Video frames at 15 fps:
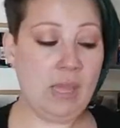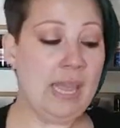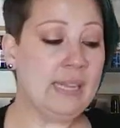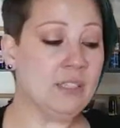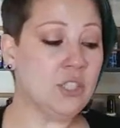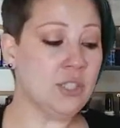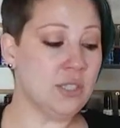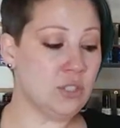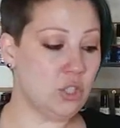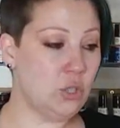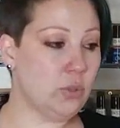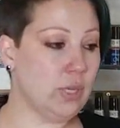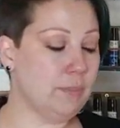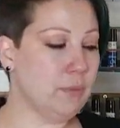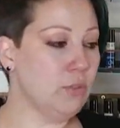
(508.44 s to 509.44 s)
And to this
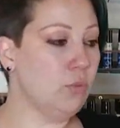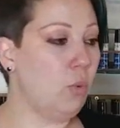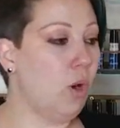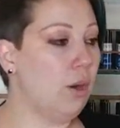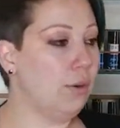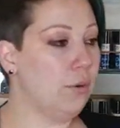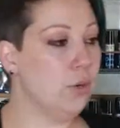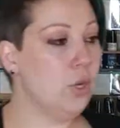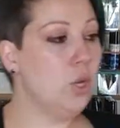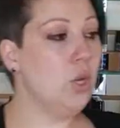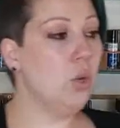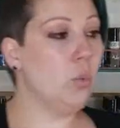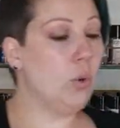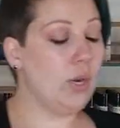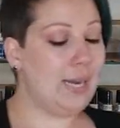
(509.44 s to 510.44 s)
2 cups of water,
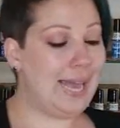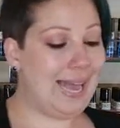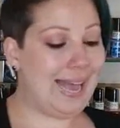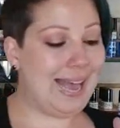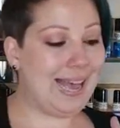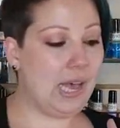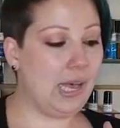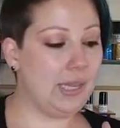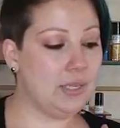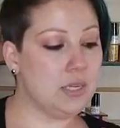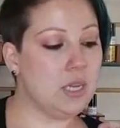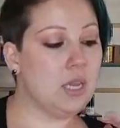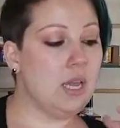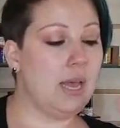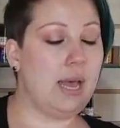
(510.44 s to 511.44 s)
we're going to add
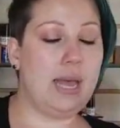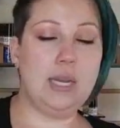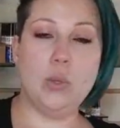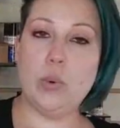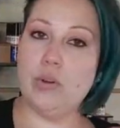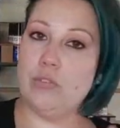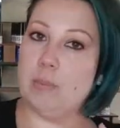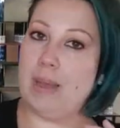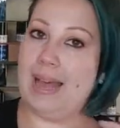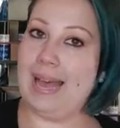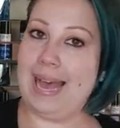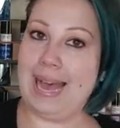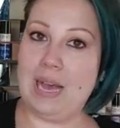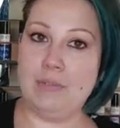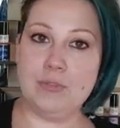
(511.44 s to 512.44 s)
anywhere from
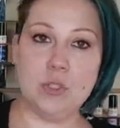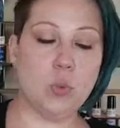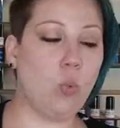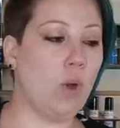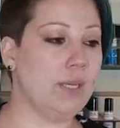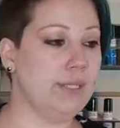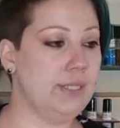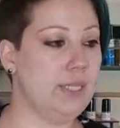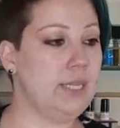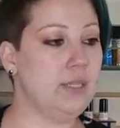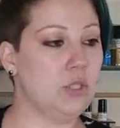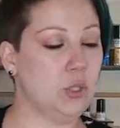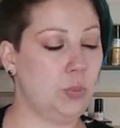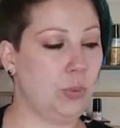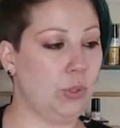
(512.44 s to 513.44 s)
1/2 to 1
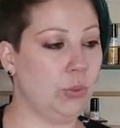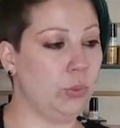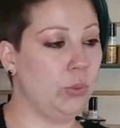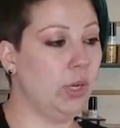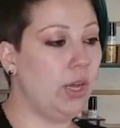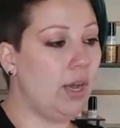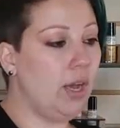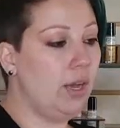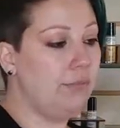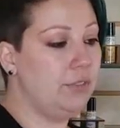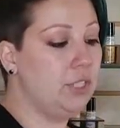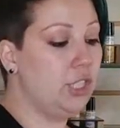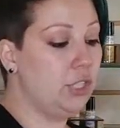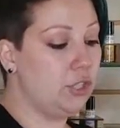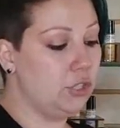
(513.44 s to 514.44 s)
teaspoon of
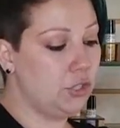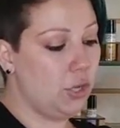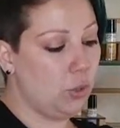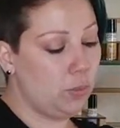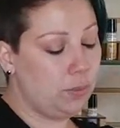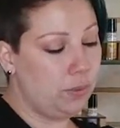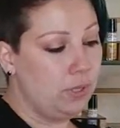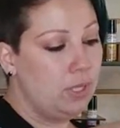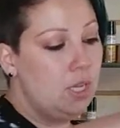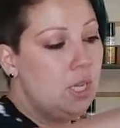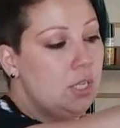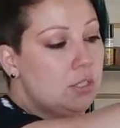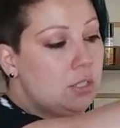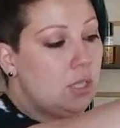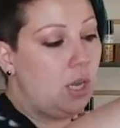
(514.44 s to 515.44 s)
dish soap.
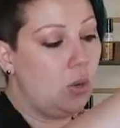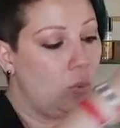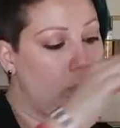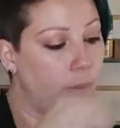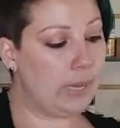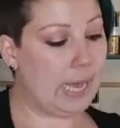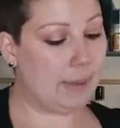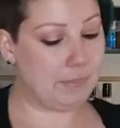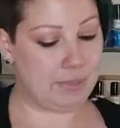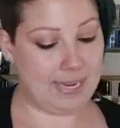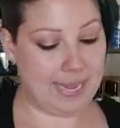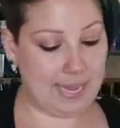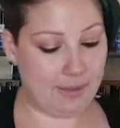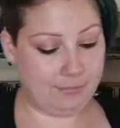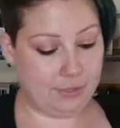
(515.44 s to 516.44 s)
So what we happen to
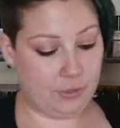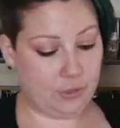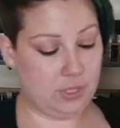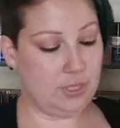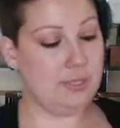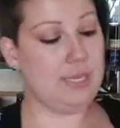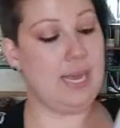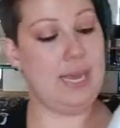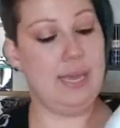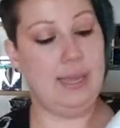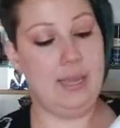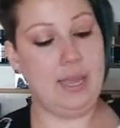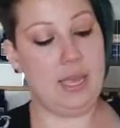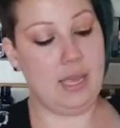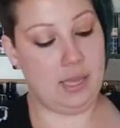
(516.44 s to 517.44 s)
have here
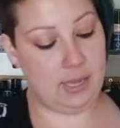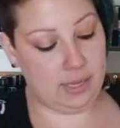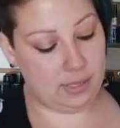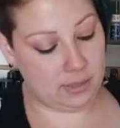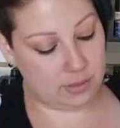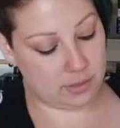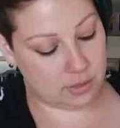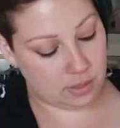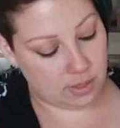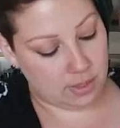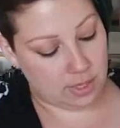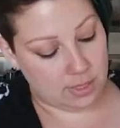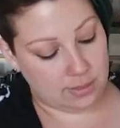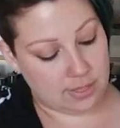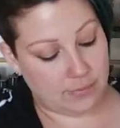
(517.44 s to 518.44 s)
today is
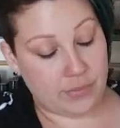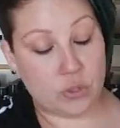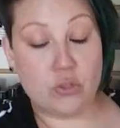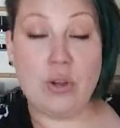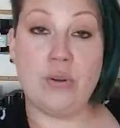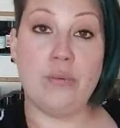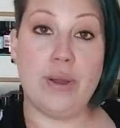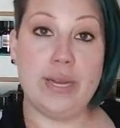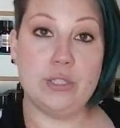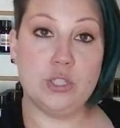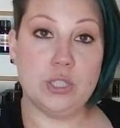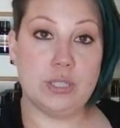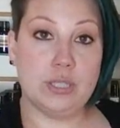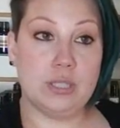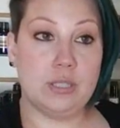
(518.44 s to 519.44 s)
the 7th
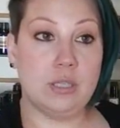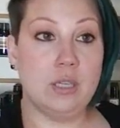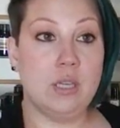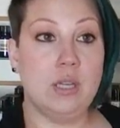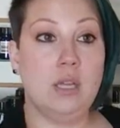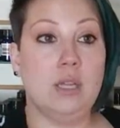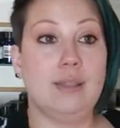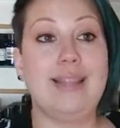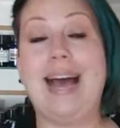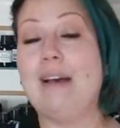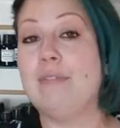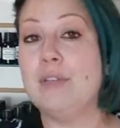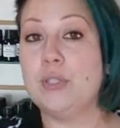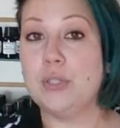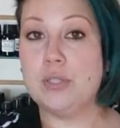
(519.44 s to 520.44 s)
generation
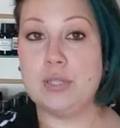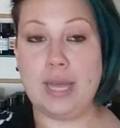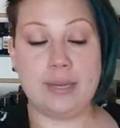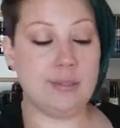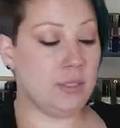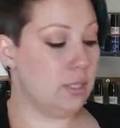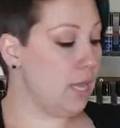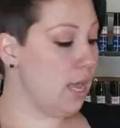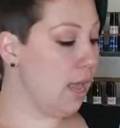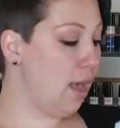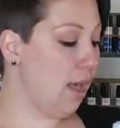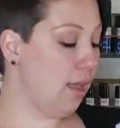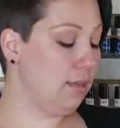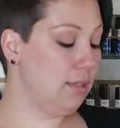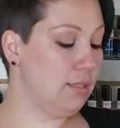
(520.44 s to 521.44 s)
lavender scent,
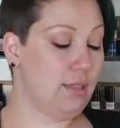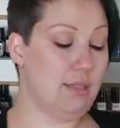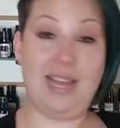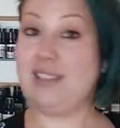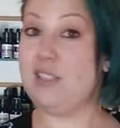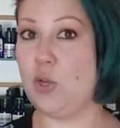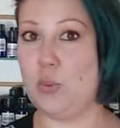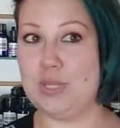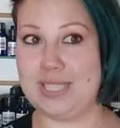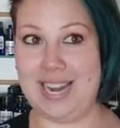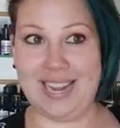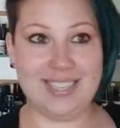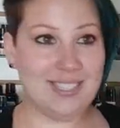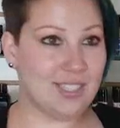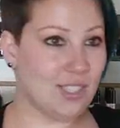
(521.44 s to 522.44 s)
and that's always
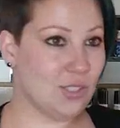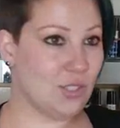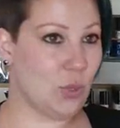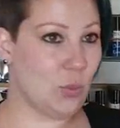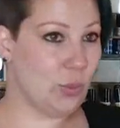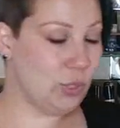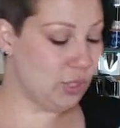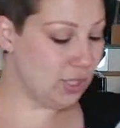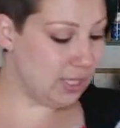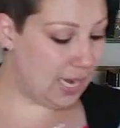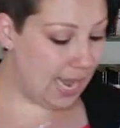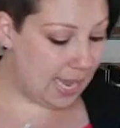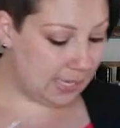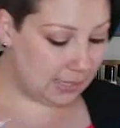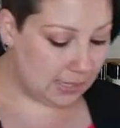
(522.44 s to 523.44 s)
nice. So we're just going
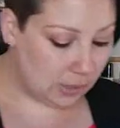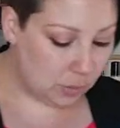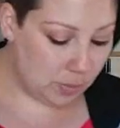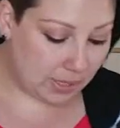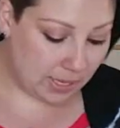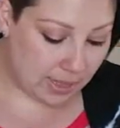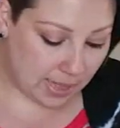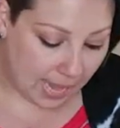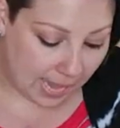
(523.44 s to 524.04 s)
to add a little bit of